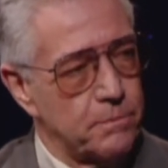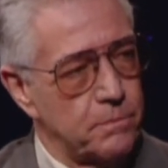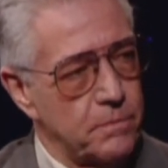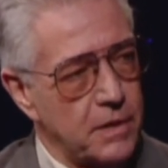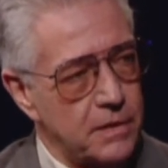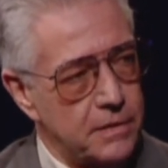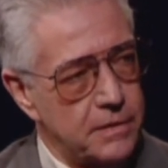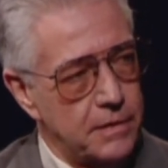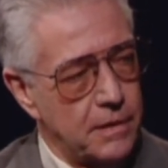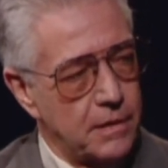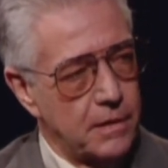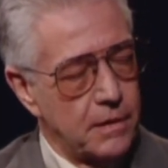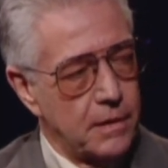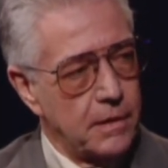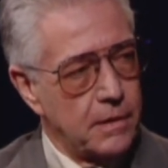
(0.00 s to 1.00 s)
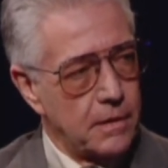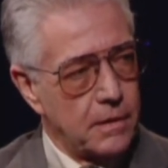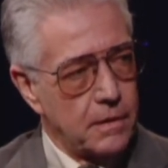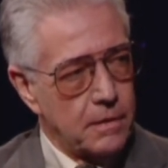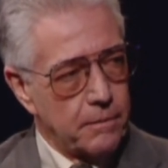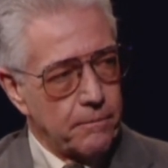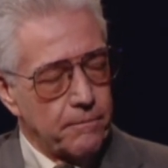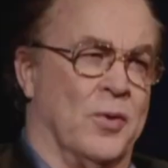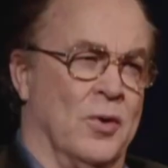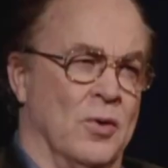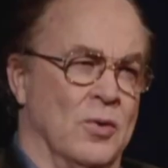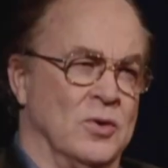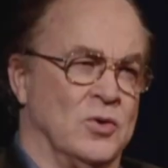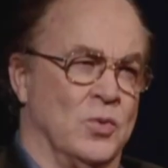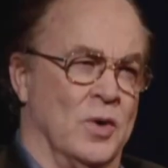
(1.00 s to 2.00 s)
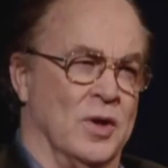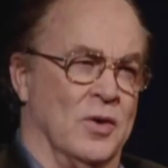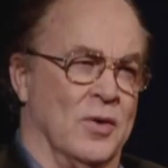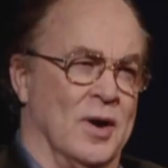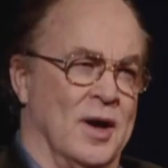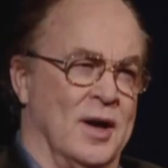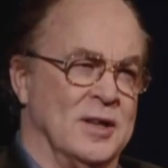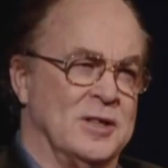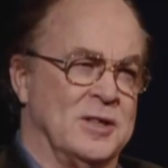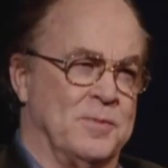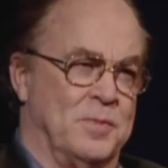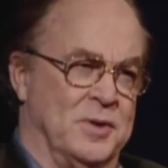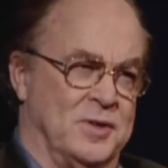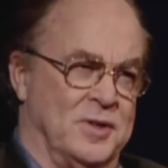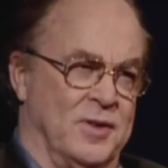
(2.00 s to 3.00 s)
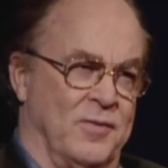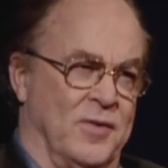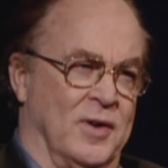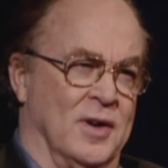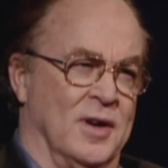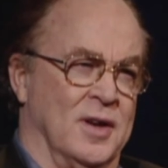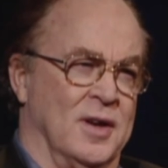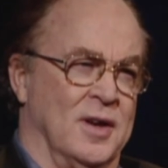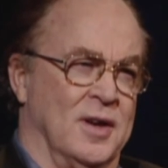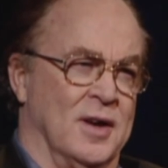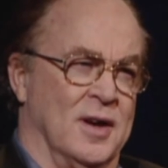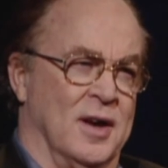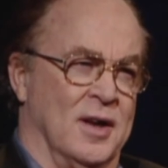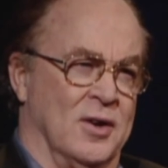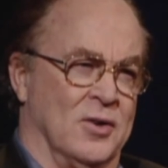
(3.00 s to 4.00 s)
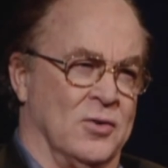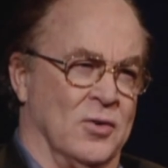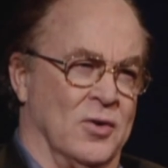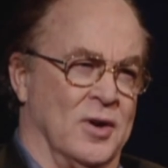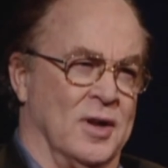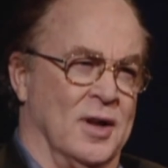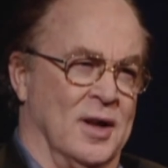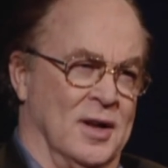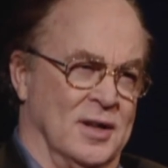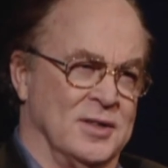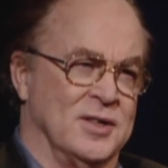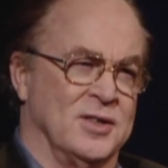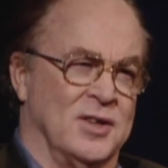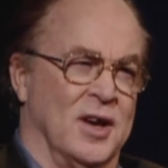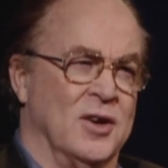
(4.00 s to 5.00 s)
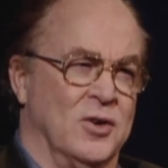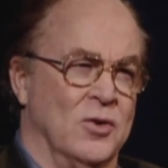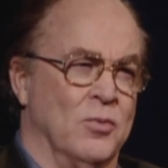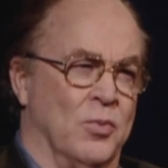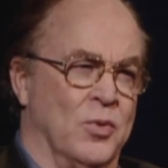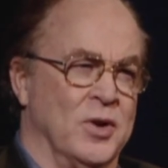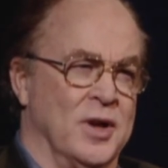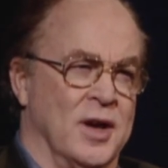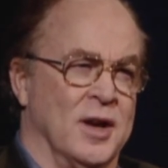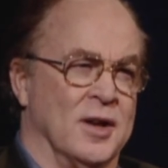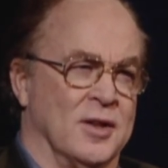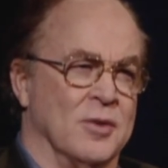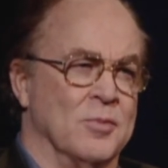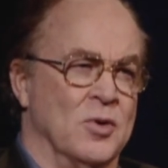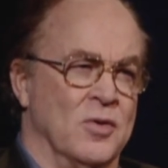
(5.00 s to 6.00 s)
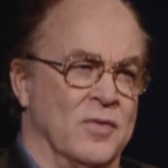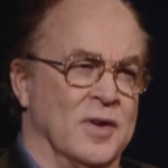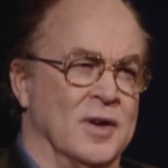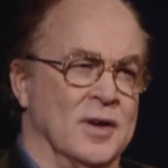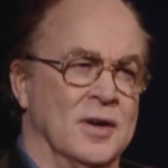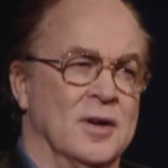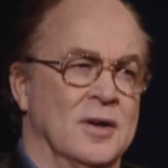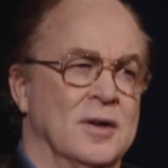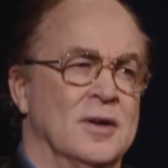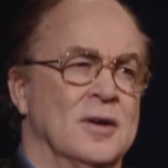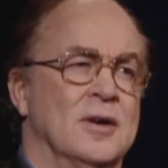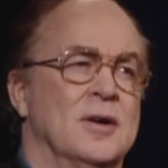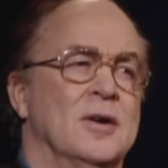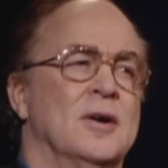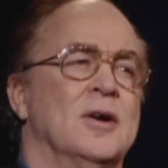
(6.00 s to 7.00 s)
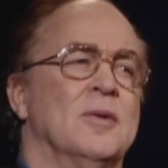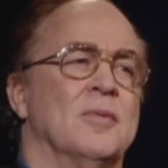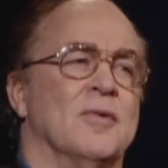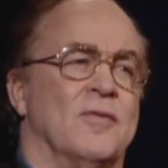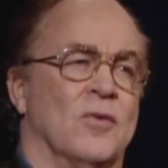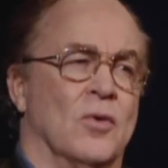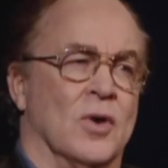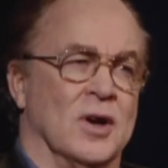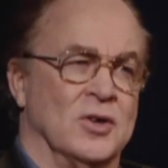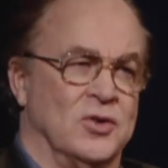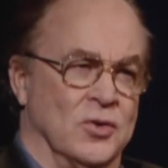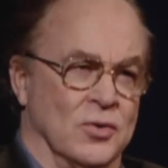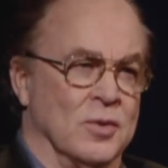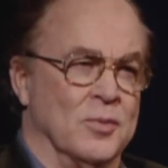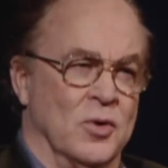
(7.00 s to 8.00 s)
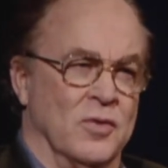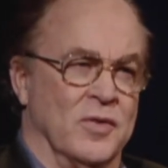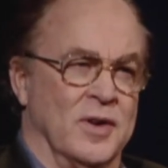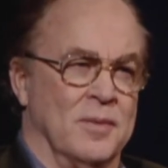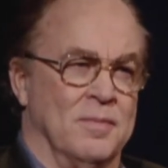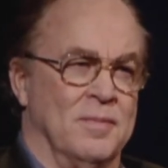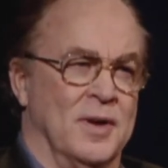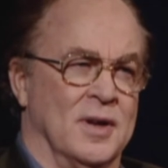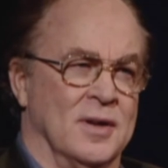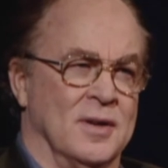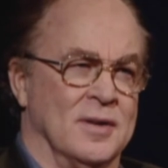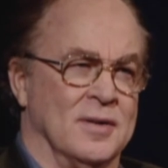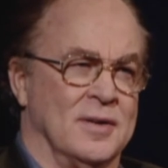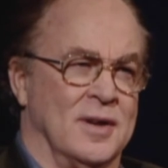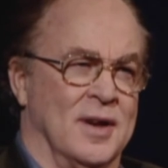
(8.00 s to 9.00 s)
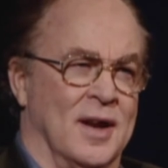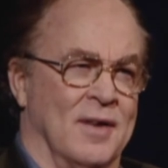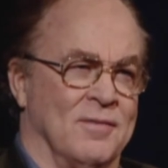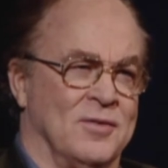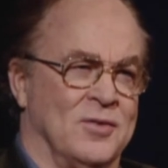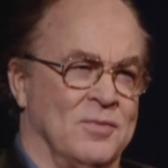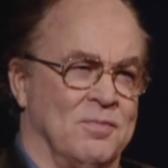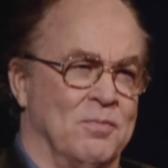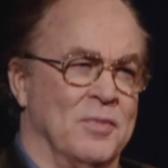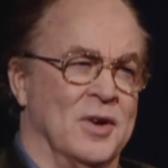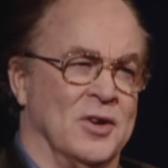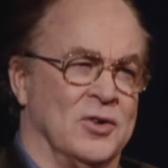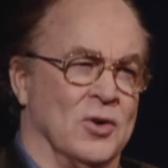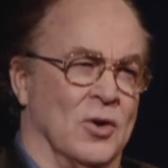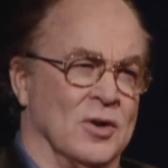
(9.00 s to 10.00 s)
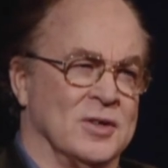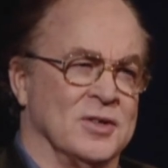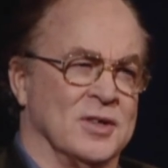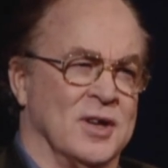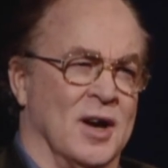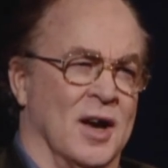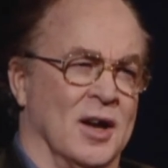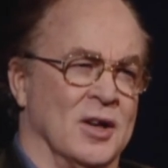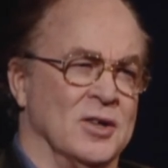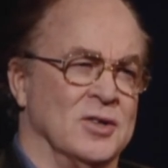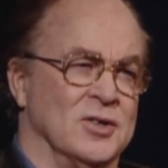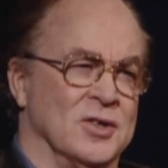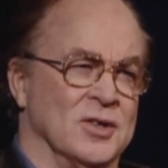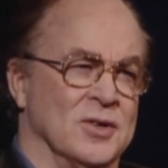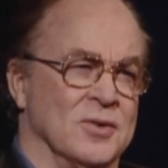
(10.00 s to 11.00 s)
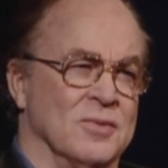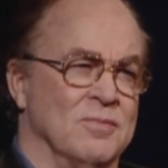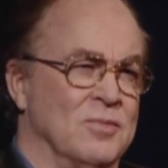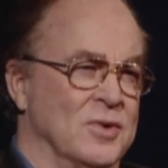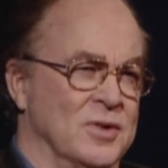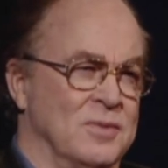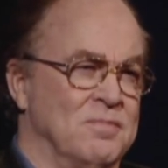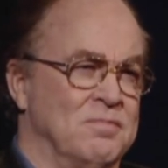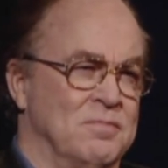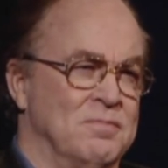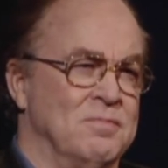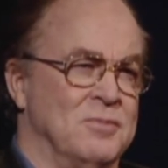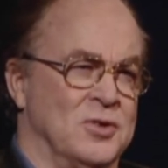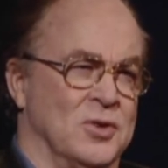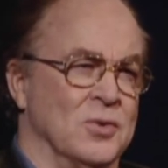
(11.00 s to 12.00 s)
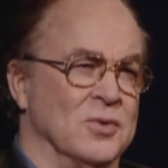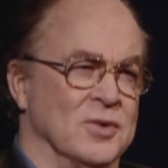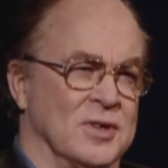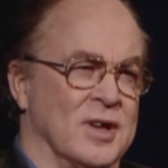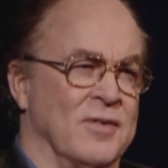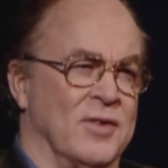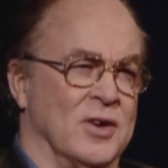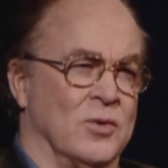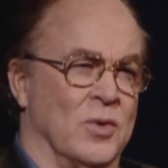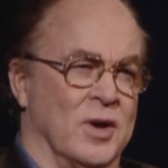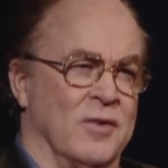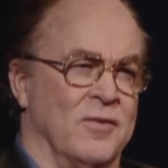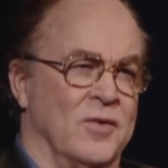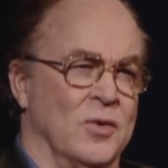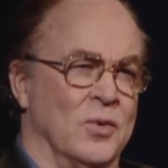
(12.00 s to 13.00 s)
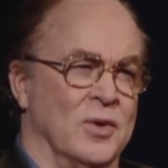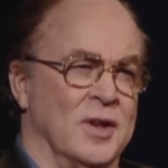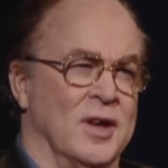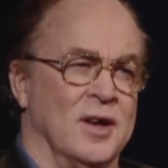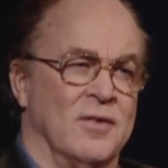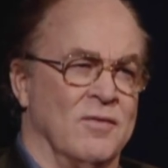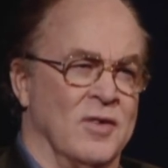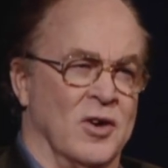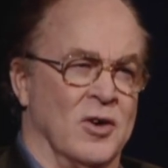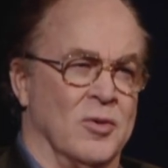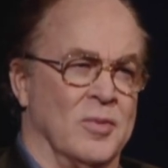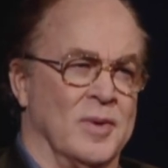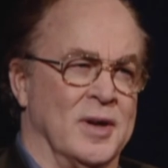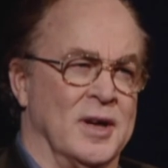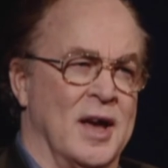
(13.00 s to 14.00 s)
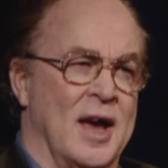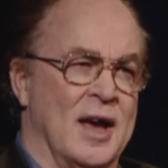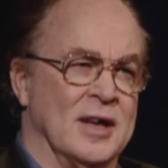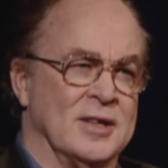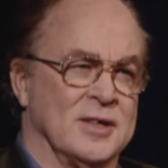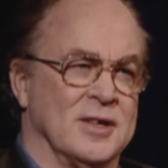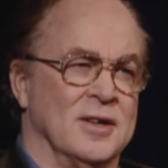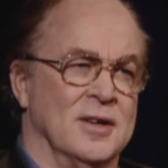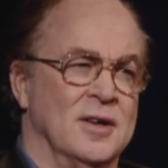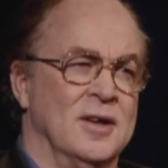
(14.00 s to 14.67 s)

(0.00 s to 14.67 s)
I knew that was going to be the approach, whether I specifically editorially, as I say, I do pre-edit the movie before I shoot a movie. And I've had talks at college uh, with students, I've had quite a few, and they invariably ask